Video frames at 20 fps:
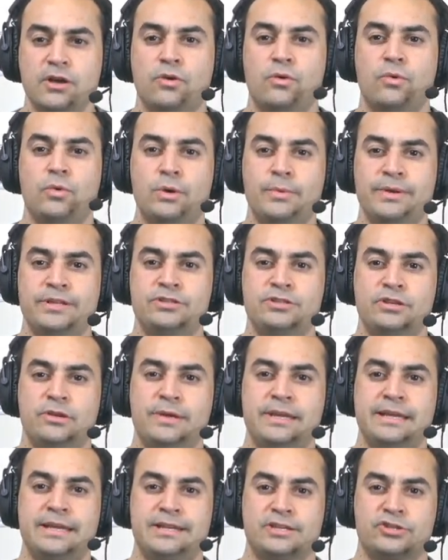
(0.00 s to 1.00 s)
What we're
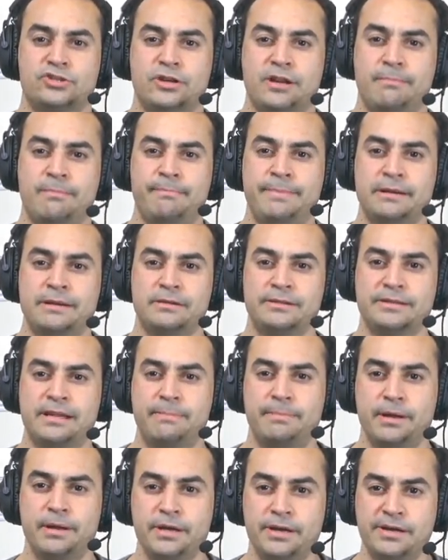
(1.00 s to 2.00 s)
doing is trying to build
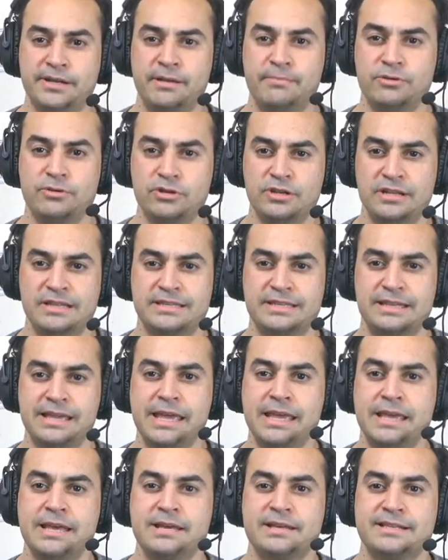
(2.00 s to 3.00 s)
up a herd
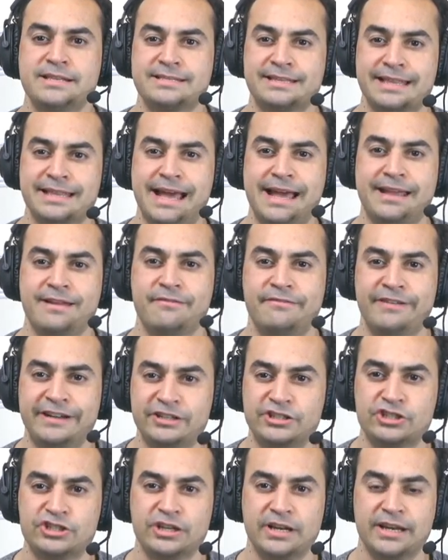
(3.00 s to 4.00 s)
immunity so that
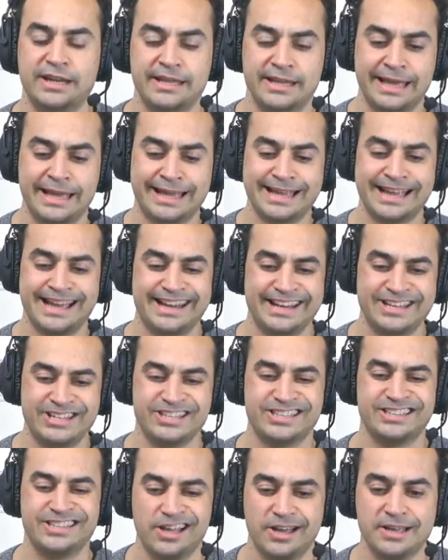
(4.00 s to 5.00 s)
eventually it kind of
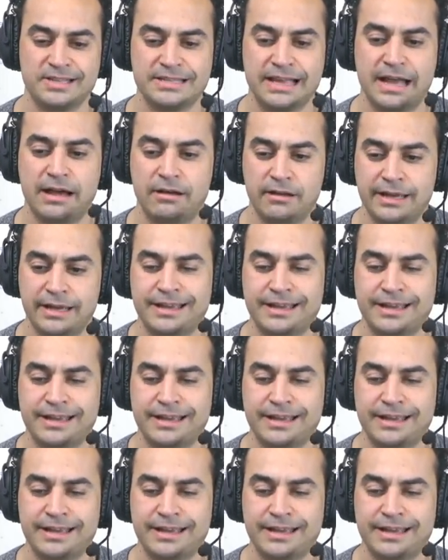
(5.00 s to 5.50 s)
just dies out.